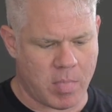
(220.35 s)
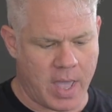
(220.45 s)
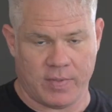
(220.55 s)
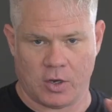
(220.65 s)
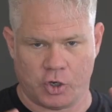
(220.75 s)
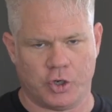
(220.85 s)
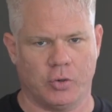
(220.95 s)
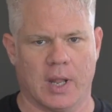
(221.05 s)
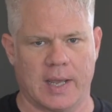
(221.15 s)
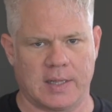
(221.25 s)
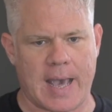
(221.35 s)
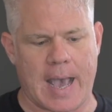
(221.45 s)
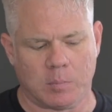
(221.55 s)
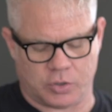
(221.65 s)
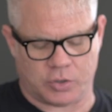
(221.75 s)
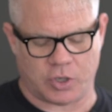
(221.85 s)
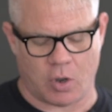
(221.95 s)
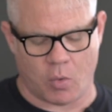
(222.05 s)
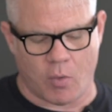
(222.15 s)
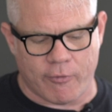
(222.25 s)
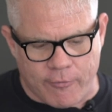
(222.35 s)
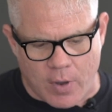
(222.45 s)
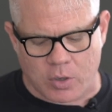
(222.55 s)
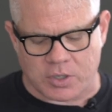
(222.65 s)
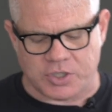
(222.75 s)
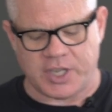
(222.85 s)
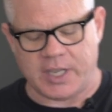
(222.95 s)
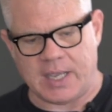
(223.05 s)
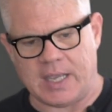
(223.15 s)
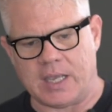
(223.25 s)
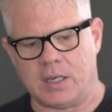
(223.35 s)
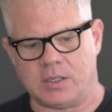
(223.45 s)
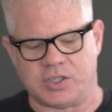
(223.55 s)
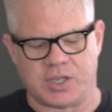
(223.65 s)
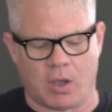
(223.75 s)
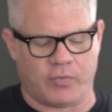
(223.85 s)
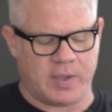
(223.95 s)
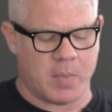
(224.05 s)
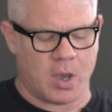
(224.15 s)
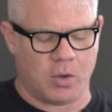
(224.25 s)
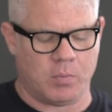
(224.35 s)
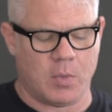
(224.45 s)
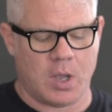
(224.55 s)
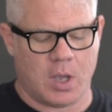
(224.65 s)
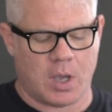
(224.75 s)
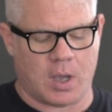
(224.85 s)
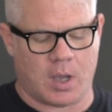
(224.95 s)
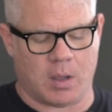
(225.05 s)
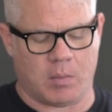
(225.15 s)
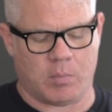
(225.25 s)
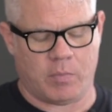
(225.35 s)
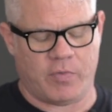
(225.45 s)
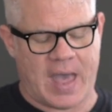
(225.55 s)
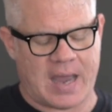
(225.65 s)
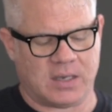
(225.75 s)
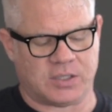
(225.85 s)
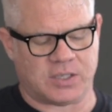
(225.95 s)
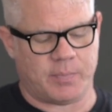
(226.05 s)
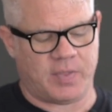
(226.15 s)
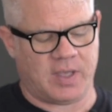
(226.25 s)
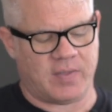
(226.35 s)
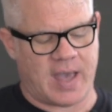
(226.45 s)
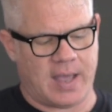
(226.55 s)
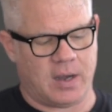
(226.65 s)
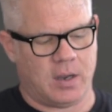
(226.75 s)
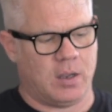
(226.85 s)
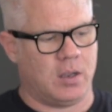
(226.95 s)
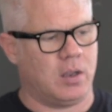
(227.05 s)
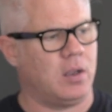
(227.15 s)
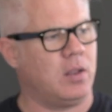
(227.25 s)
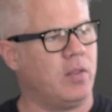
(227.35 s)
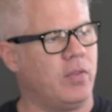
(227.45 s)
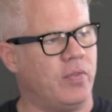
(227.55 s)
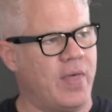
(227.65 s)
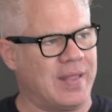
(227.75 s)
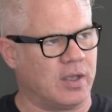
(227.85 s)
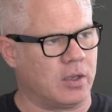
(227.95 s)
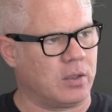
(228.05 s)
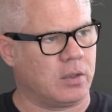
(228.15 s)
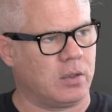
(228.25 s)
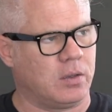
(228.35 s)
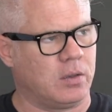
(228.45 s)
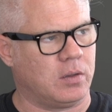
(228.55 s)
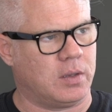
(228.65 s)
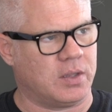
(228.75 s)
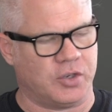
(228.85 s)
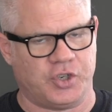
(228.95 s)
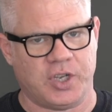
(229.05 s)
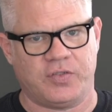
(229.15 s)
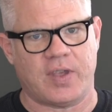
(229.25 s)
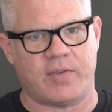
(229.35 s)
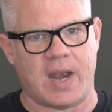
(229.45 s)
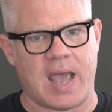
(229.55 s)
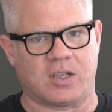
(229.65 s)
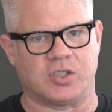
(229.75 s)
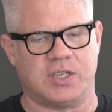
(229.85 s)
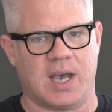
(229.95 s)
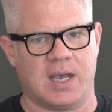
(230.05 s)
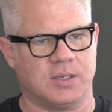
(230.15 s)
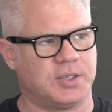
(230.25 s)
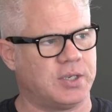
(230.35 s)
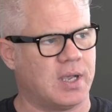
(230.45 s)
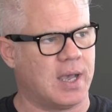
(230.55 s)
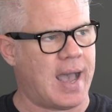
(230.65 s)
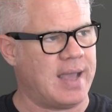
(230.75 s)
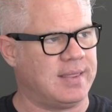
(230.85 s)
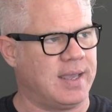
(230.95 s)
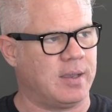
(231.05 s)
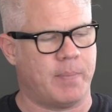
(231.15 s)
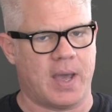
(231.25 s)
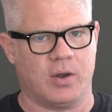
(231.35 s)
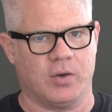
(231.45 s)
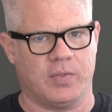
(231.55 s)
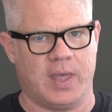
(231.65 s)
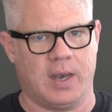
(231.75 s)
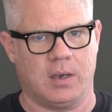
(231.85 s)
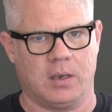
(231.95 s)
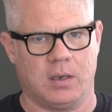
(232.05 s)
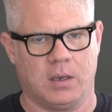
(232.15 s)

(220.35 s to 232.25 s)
and then shoot like that. So focusing in selfie mode, that is something that the G7X does, I think, better than